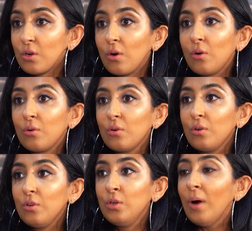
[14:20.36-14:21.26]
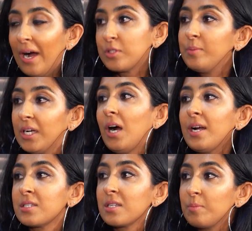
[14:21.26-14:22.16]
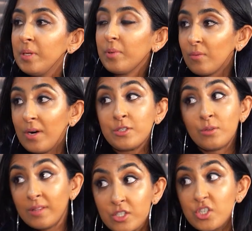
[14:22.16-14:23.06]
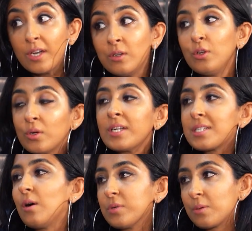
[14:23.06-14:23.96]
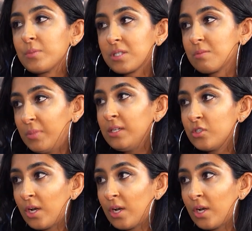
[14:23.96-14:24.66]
So you have to be kind to the people around you. And you can tell when someone's being